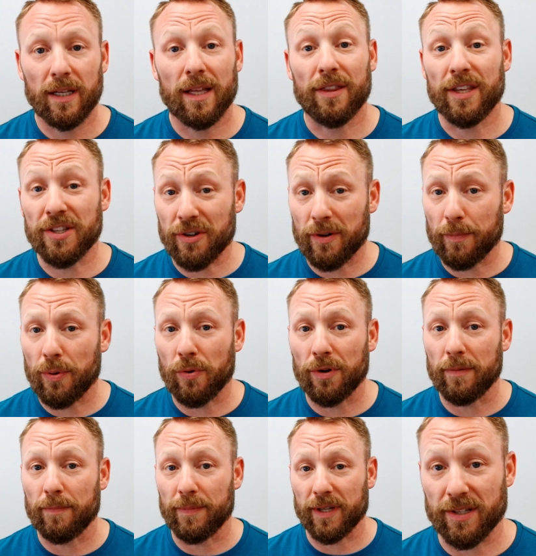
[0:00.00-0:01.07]
These are
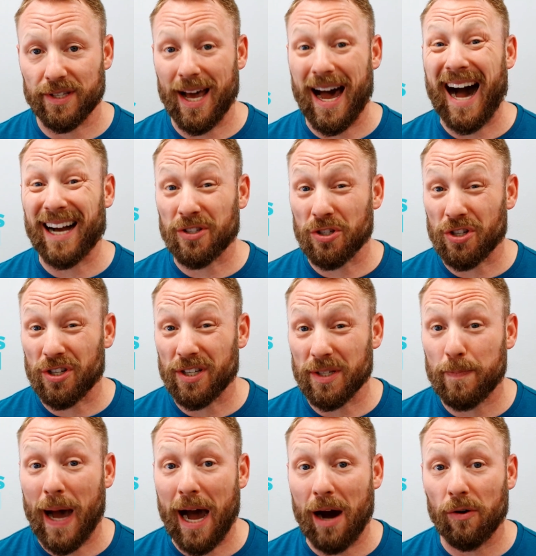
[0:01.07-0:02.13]
important because oxygen is
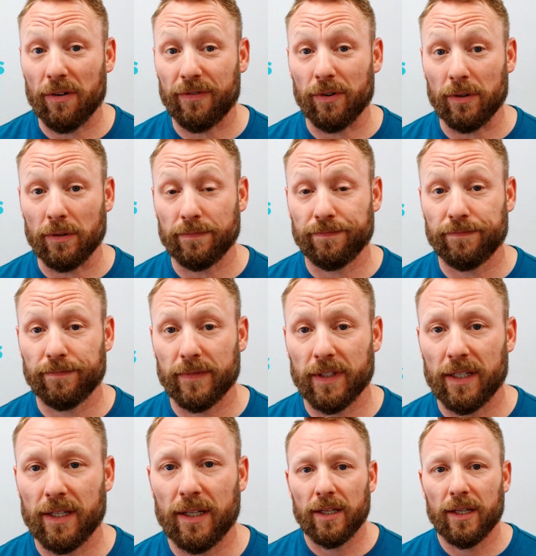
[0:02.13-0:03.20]
powerful
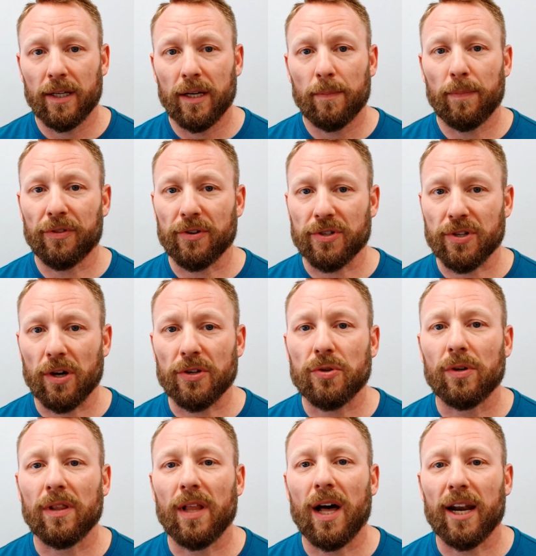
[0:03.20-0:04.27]
but there's also
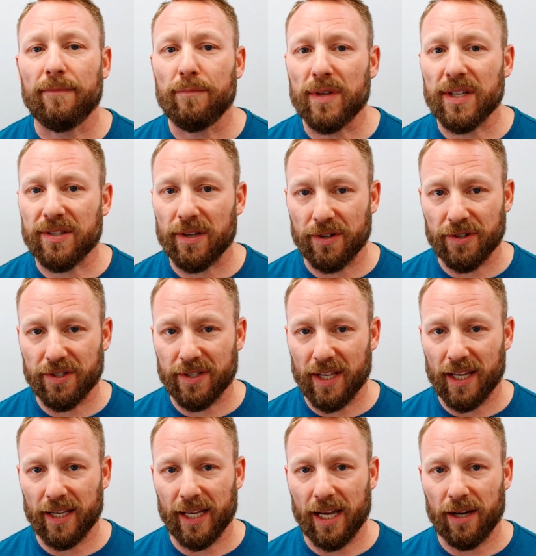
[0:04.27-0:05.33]
a lot of
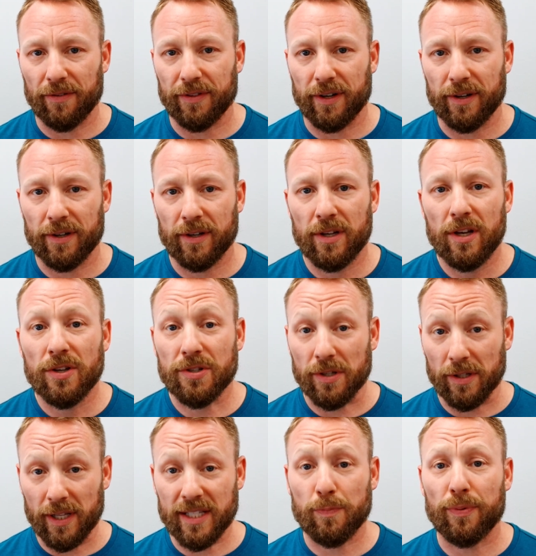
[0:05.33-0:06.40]
misunderstanding out there. So
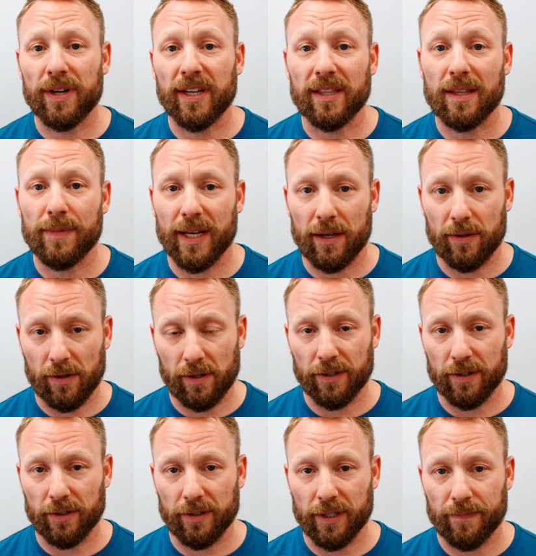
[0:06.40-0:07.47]
let's break them down
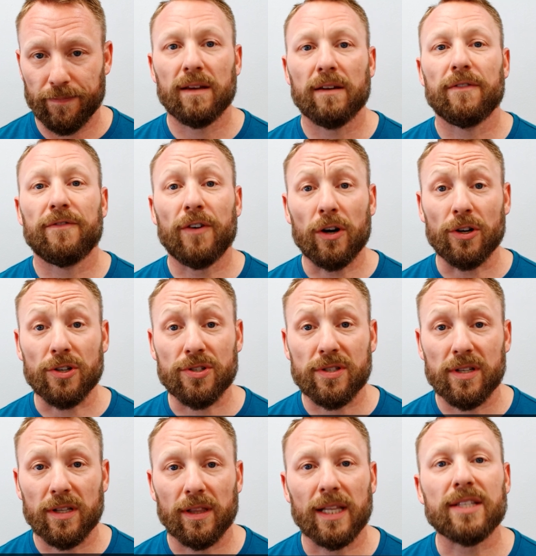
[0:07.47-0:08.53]
clearly.
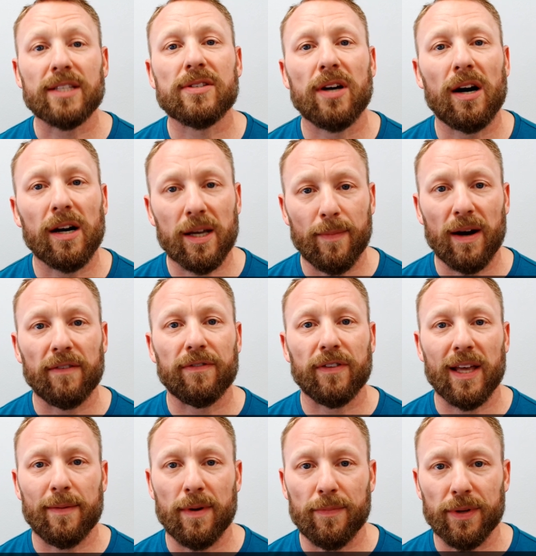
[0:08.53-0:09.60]
First, let's talk about
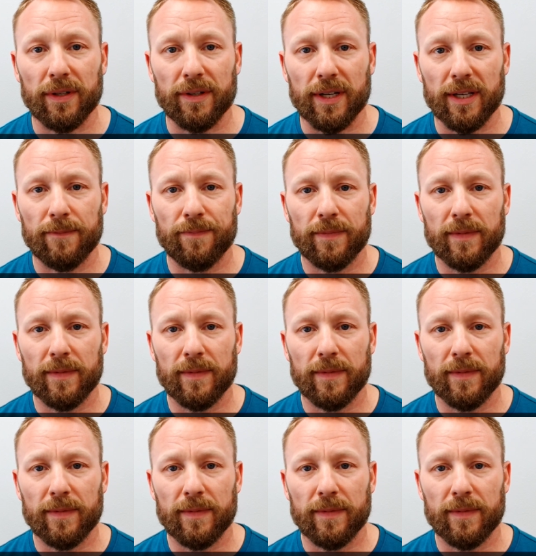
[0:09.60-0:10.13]
flammability.